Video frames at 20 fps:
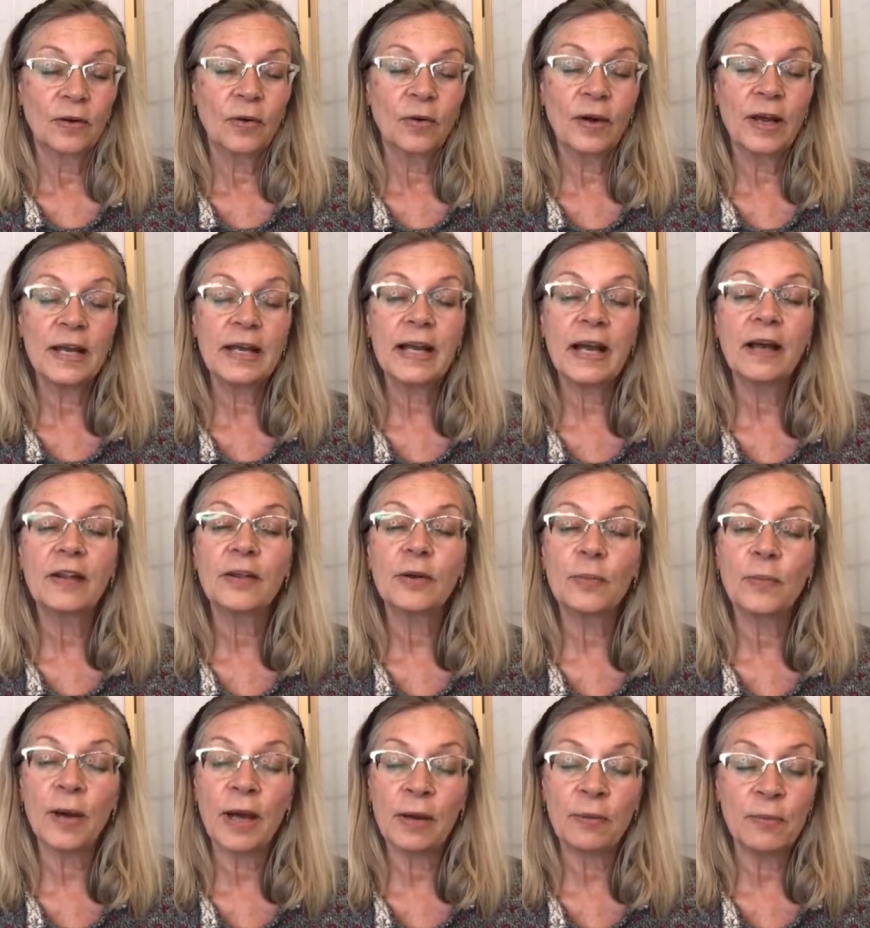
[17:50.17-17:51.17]
or any other
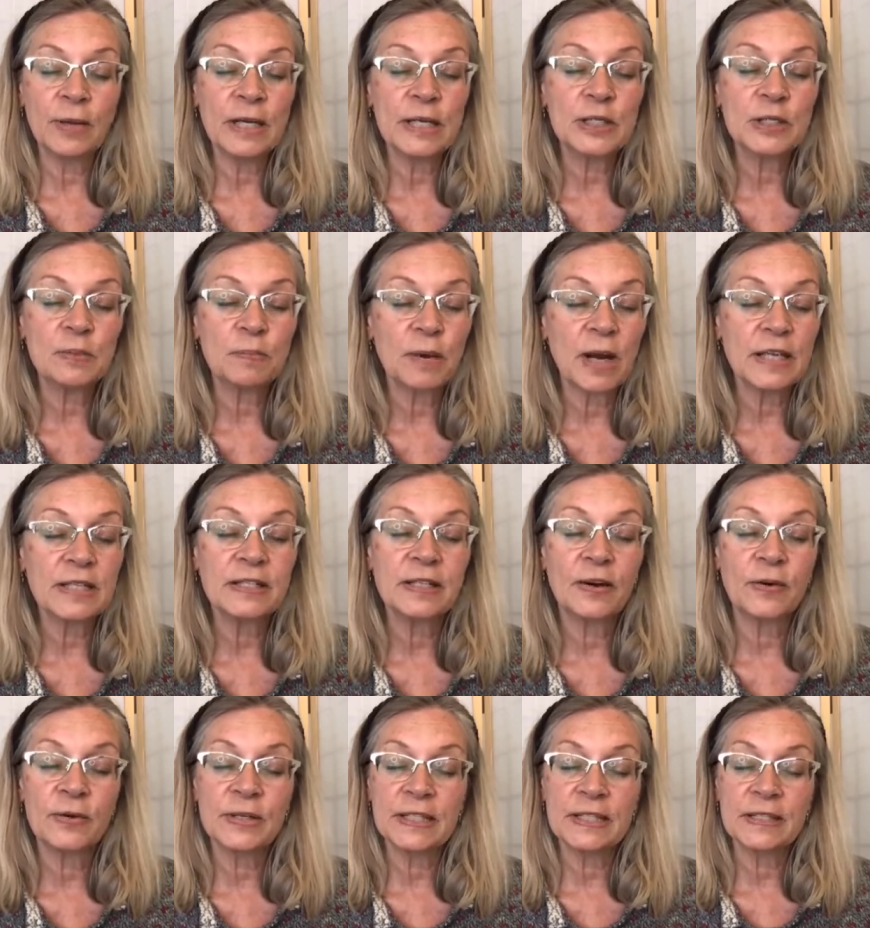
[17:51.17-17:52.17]
way we express
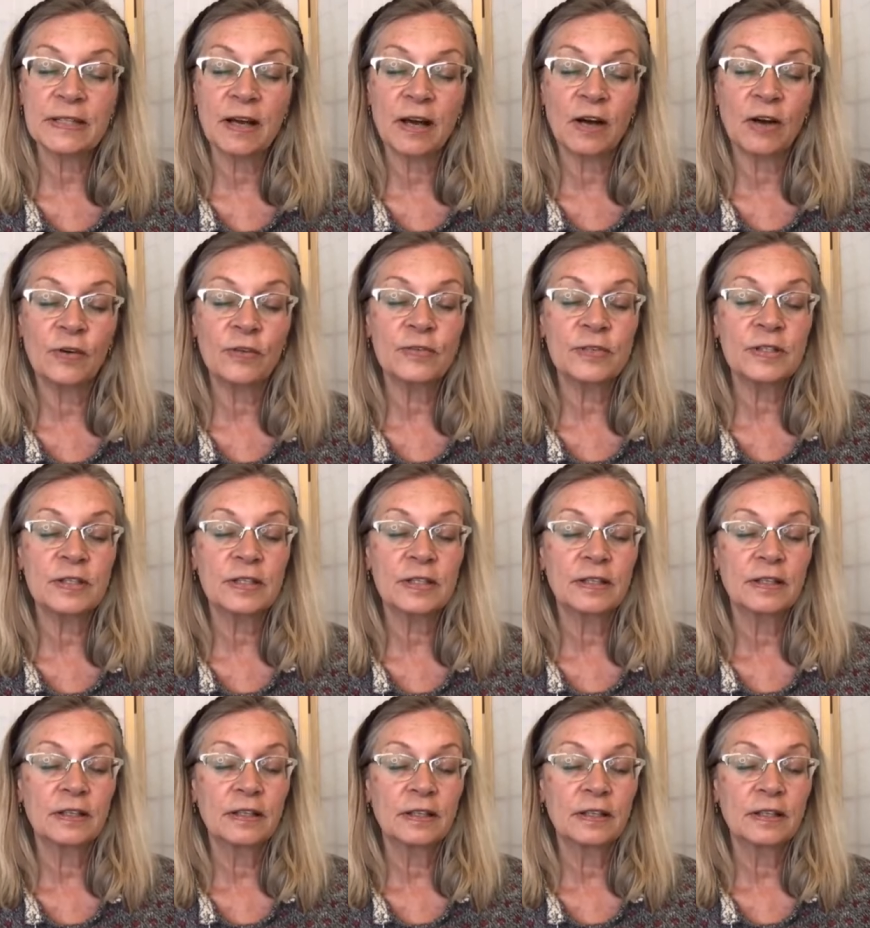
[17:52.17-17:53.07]
ourselves,